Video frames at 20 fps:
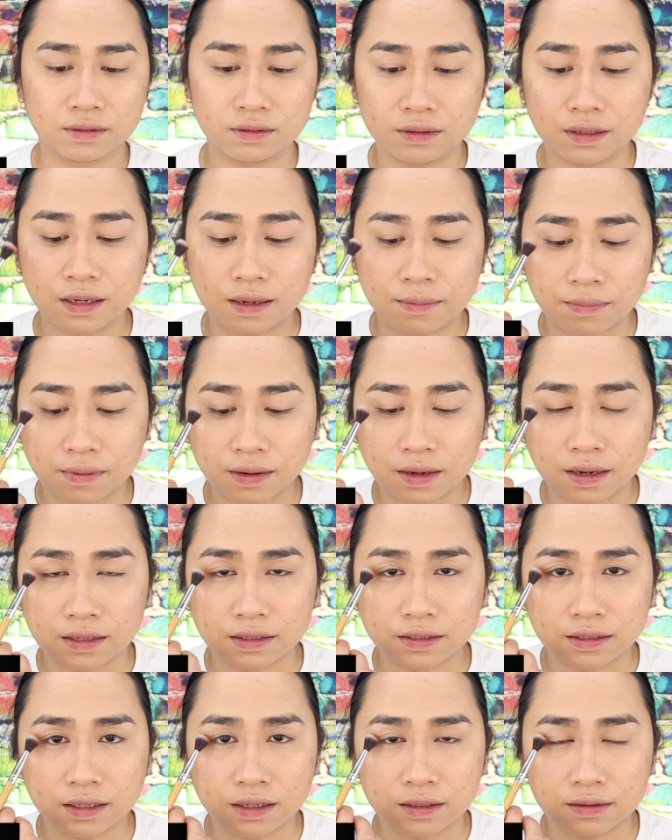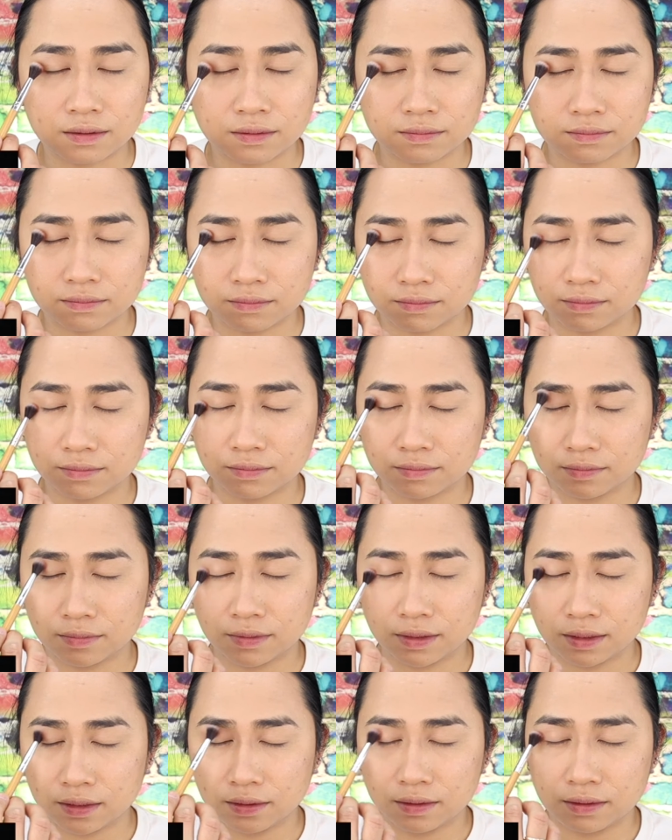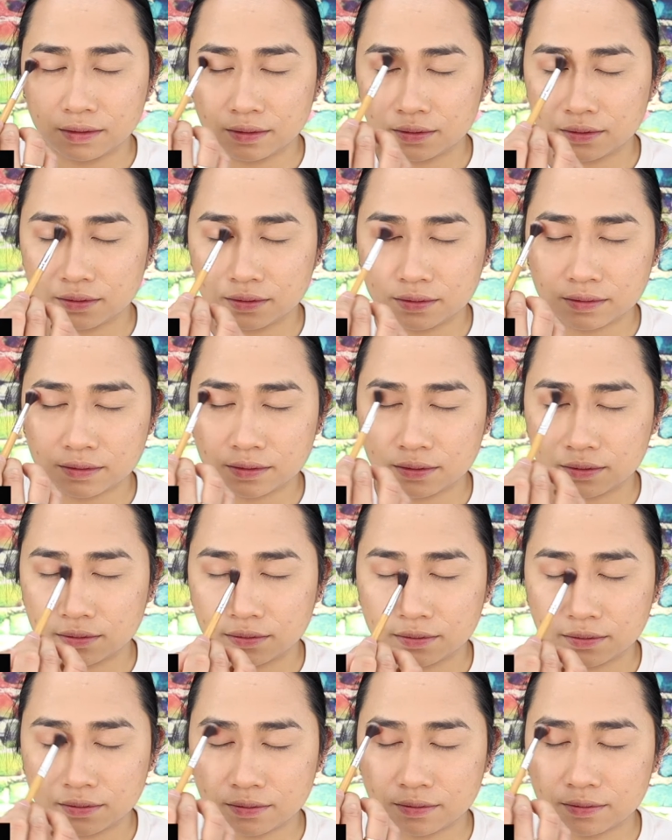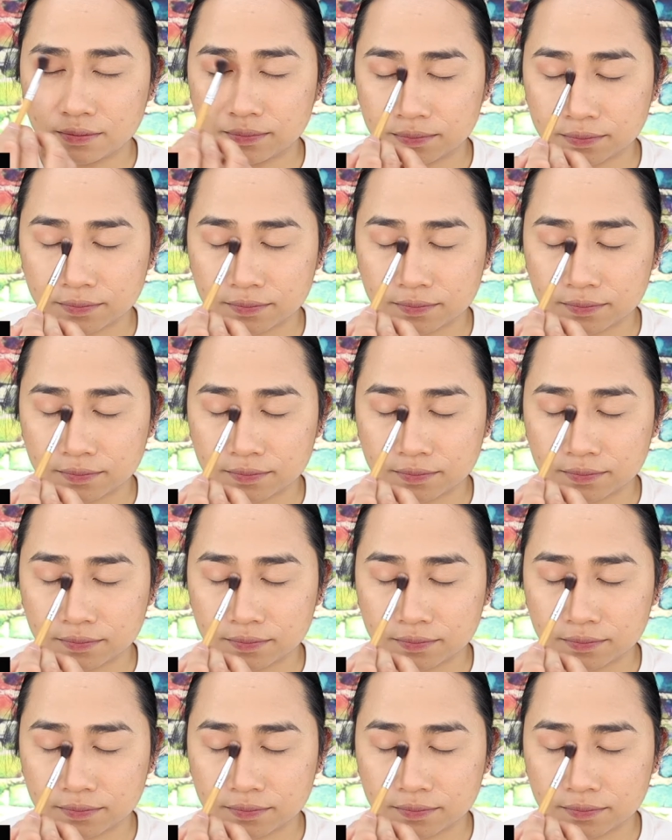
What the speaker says: na eyeshadow. Diyos ko.